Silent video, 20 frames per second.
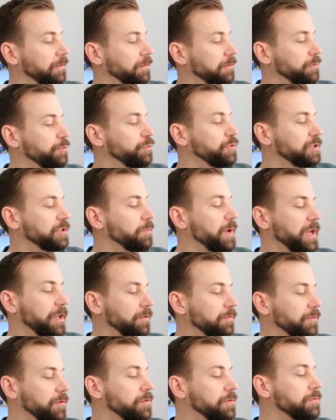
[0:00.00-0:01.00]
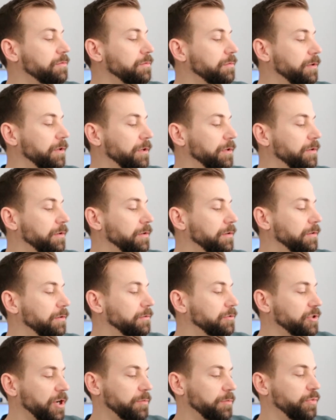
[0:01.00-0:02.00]
Used to make your own
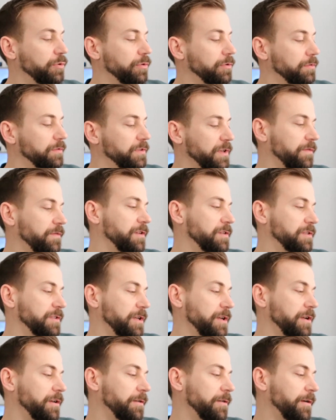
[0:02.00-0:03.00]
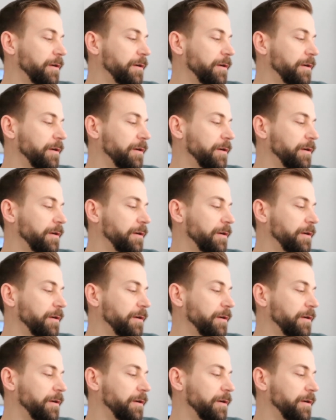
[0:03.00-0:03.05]
chalkboards, obviously.